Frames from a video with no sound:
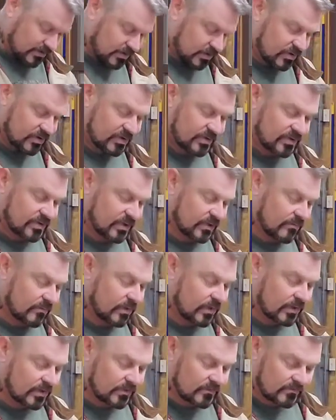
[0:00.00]
just to see
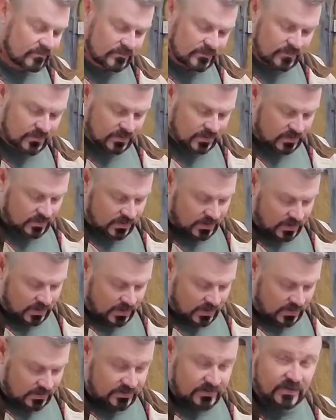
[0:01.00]
what
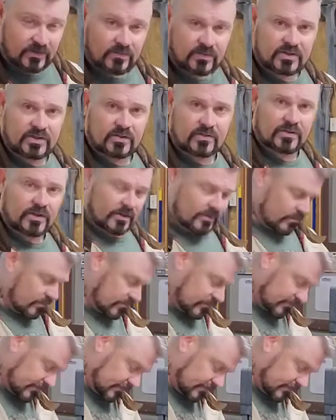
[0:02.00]
she'll do.